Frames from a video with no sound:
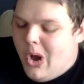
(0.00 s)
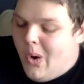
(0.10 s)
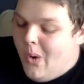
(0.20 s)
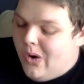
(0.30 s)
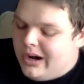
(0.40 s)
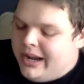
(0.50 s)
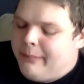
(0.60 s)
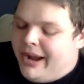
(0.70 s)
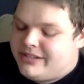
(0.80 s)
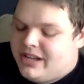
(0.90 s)
"Or it
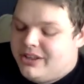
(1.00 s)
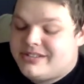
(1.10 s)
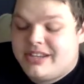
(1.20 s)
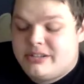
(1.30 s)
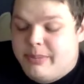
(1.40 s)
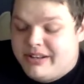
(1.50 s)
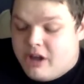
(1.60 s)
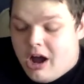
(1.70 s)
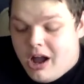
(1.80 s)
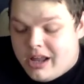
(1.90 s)
might tell us he's been
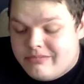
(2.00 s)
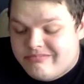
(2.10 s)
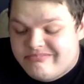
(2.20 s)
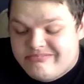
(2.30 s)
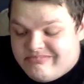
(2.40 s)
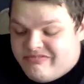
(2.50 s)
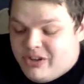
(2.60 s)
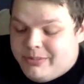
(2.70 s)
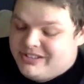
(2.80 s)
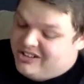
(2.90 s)
caught,"
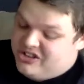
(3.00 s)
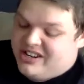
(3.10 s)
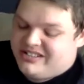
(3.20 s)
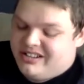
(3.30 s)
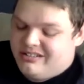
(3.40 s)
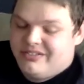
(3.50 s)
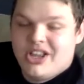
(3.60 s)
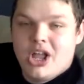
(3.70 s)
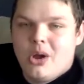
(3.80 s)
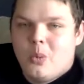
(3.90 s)
Philby suggested.
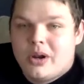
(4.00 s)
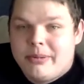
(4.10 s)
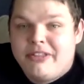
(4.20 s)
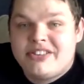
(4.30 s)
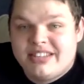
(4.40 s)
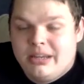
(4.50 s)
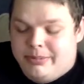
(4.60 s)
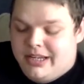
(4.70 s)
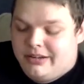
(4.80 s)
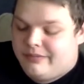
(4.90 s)
"What about the teepee?"